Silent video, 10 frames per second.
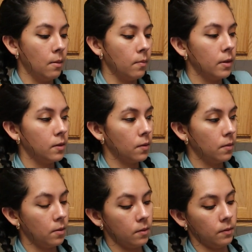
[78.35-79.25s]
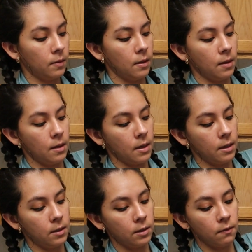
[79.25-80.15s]
but don't use the
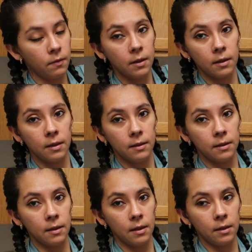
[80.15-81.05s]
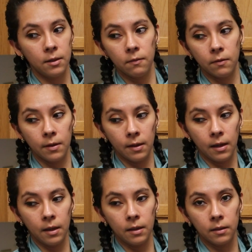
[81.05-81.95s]
edge of it because the edge of the
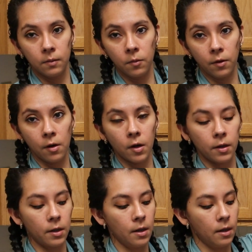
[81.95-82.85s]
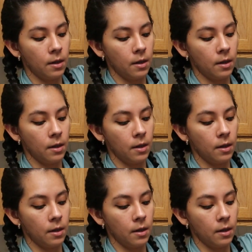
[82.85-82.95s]
cake is more harder